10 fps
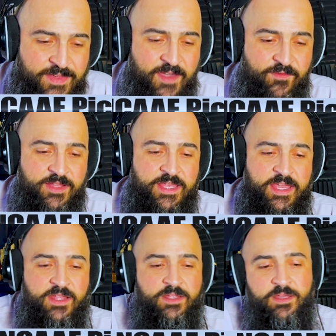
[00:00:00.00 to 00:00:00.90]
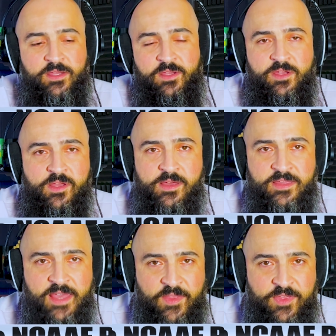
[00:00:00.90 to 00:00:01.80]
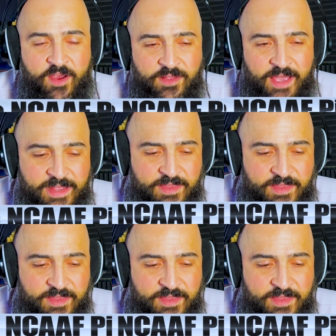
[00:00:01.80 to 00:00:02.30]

seventeen. South Carolina